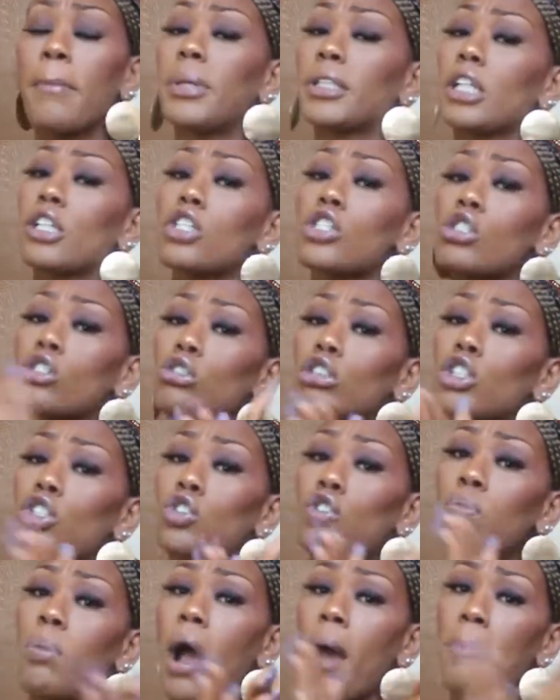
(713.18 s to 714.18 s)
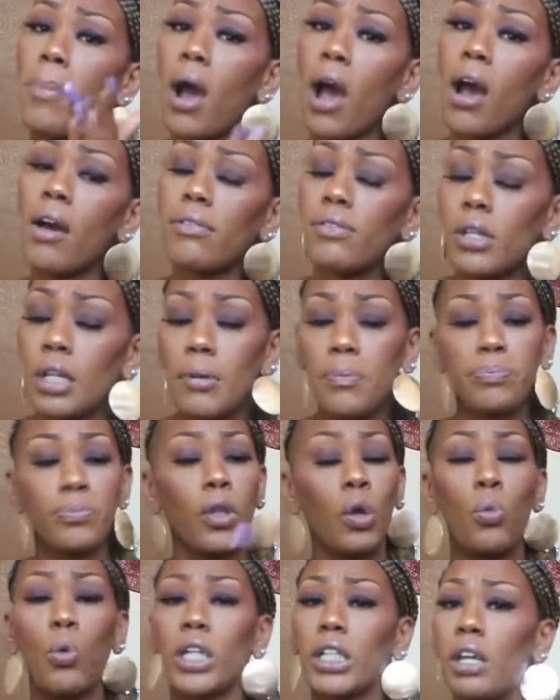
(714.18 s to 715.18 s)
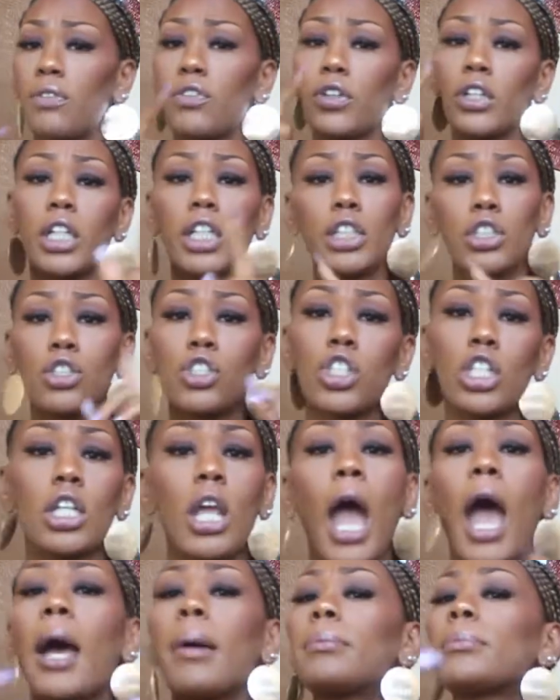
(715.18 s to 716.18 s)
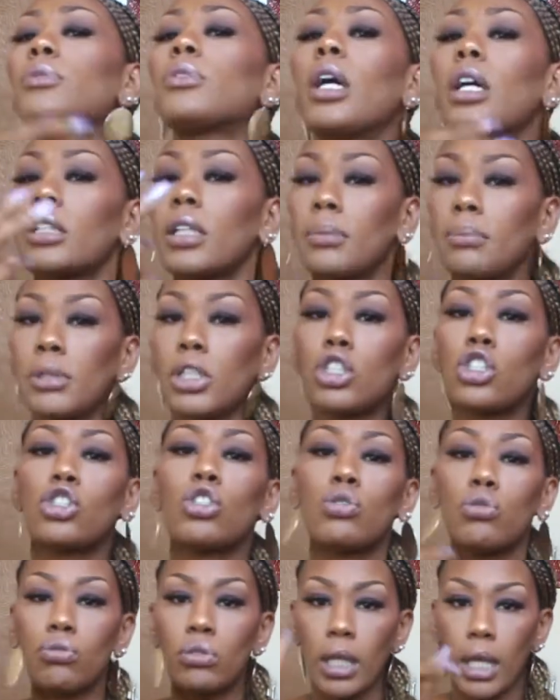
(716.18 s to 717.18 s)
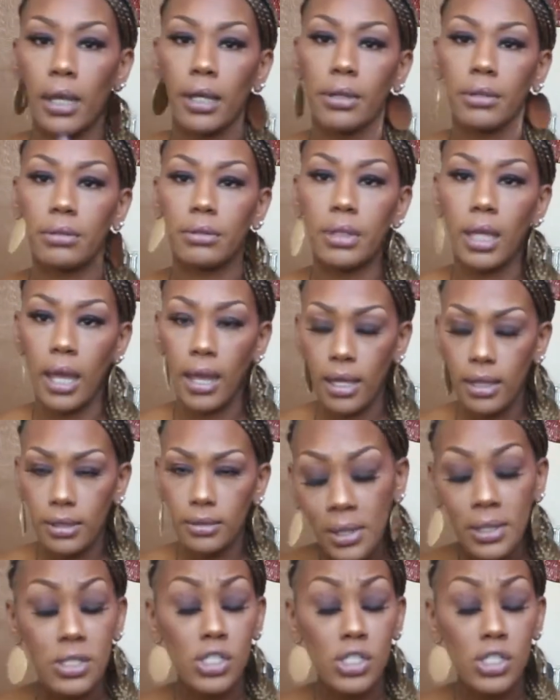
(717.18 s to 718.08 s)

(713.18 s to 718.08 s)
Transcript: But as soon as you pop off, whatever energy, I'm gonna meet you there, okay?